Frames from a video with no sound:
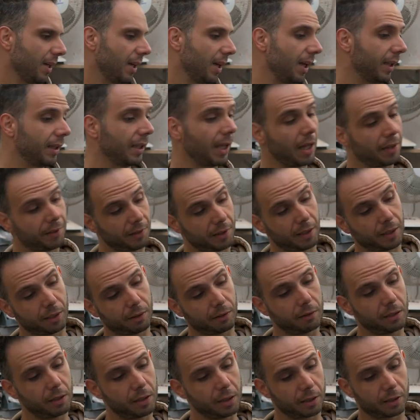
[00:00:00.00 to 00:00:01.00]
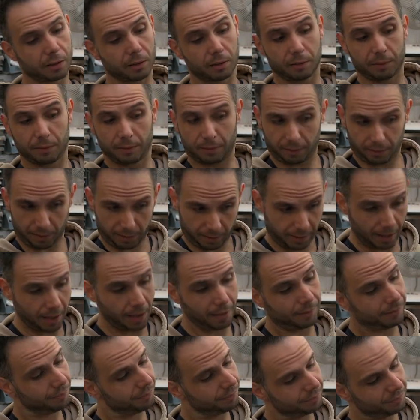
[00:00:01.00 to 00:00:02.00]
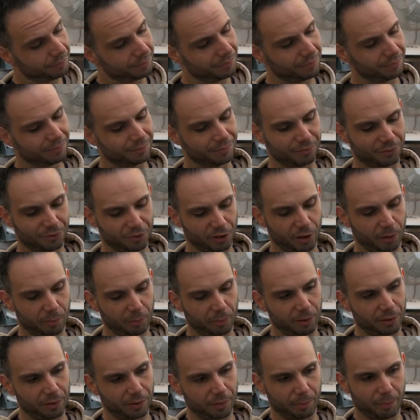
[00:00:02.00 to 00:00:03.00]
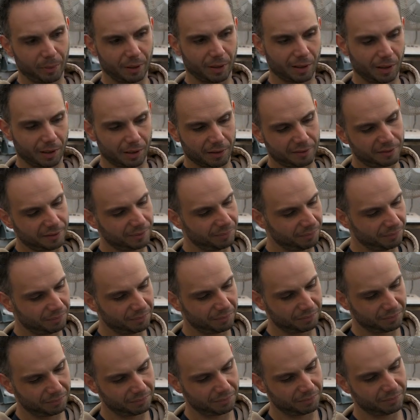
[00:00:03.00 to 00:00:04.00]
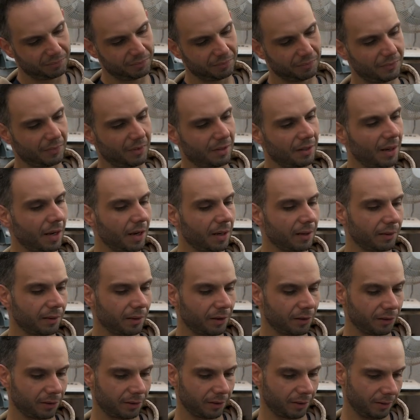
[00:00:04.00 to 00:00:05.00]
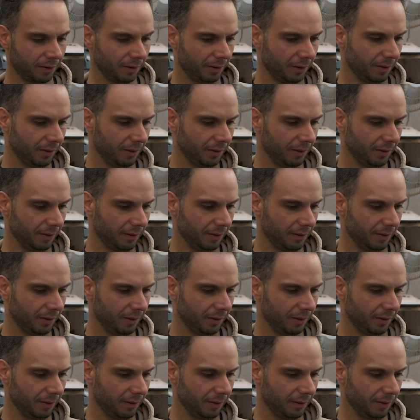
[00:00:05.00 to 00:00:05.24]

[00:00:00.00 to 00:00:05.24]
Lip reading: It has an acrylic, again, transparent pickguard, nice and